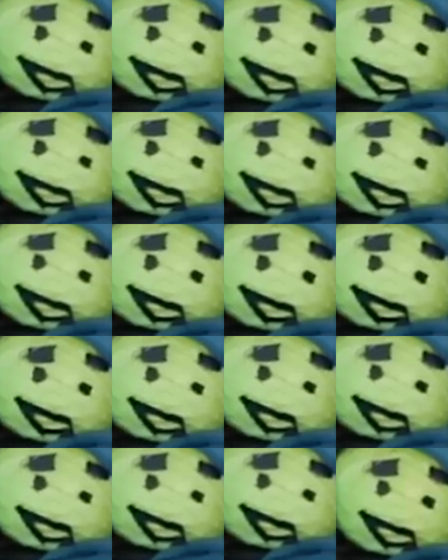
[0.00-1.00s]

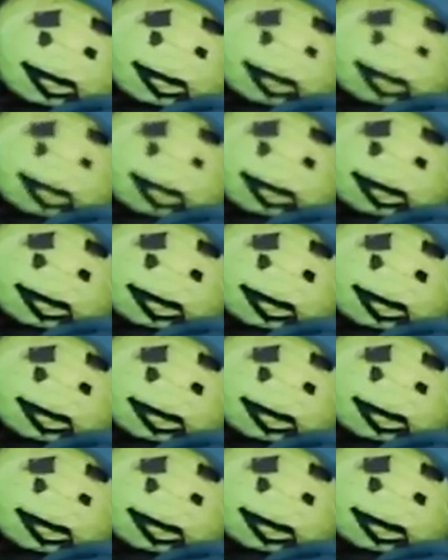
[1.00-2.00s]

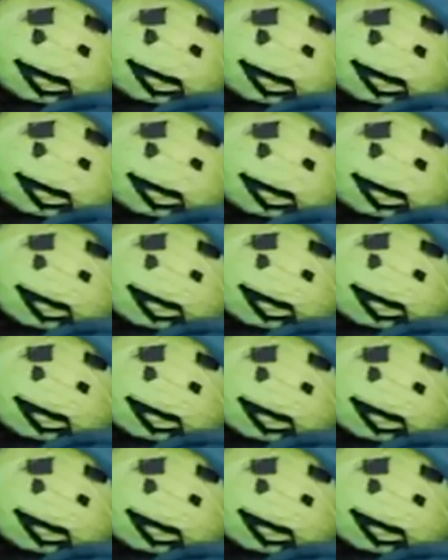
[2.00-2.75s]
[no speech]